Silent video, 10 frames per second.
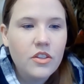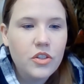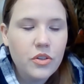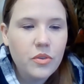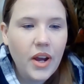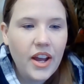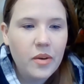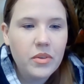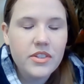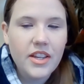2
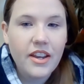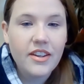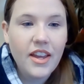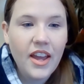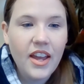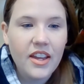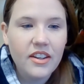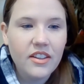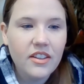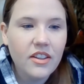owls and a
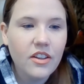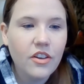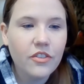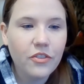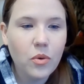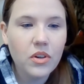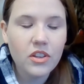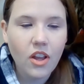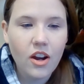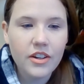hen, 4
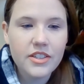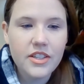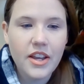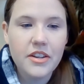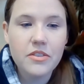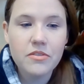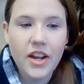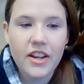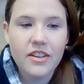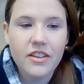larks and a
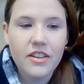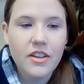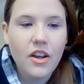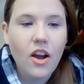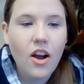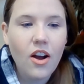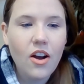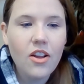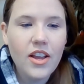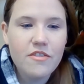wren,
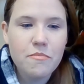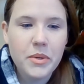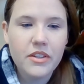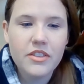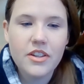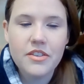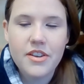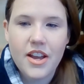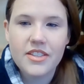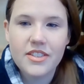all have built their
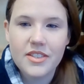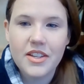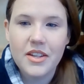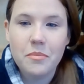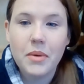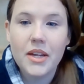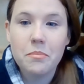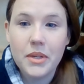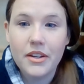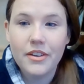nests in my
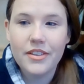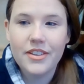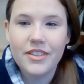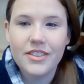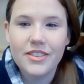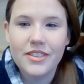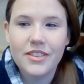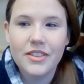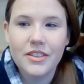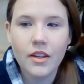beard."
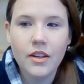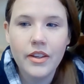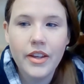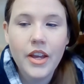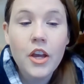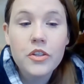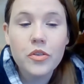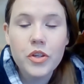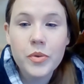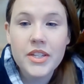So
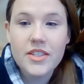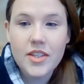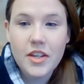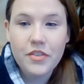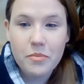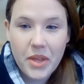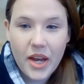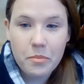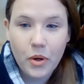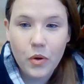you can see from
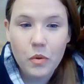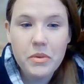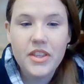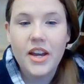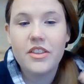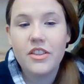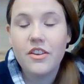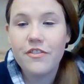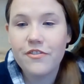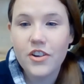that poem that the
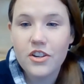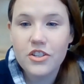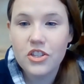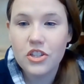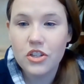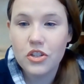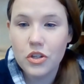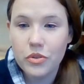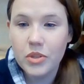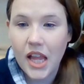first
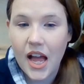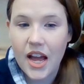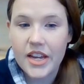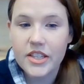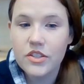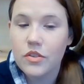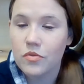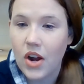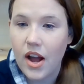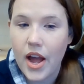2 lines
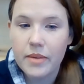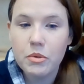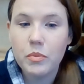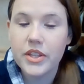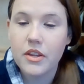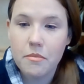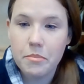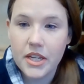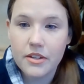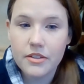rhyme with
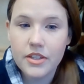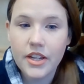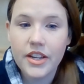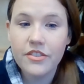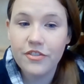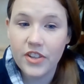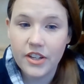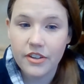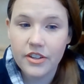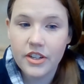beard and
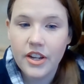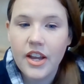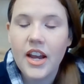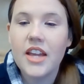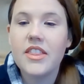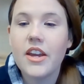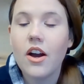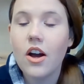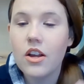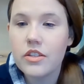feared, and they
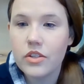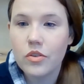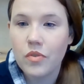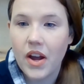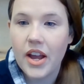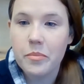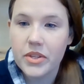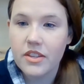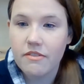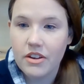also rhyme
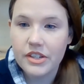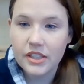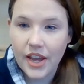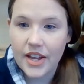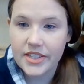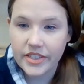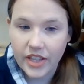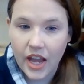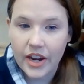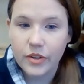with the very last
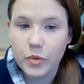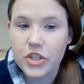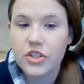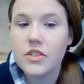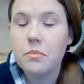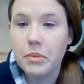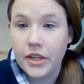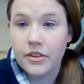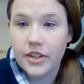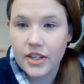line, which is
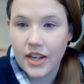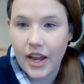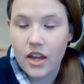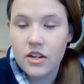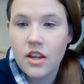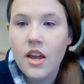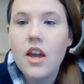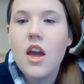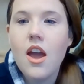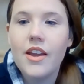beard again.
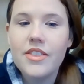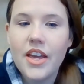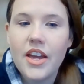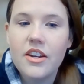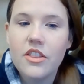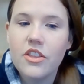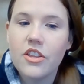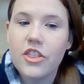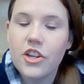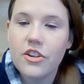And then the
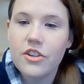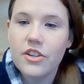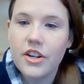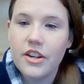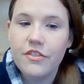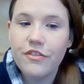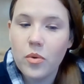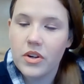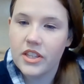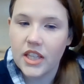3rd and
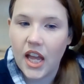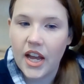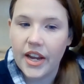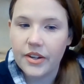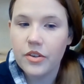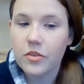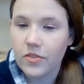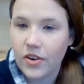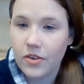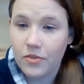4th line
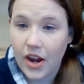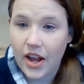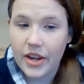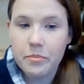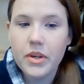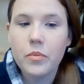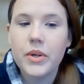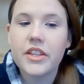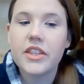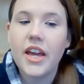rhyme
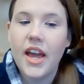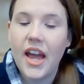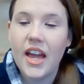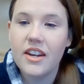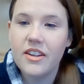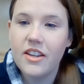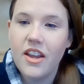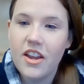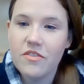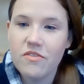with hen
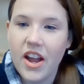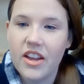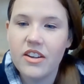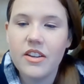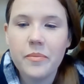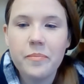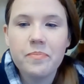and wren.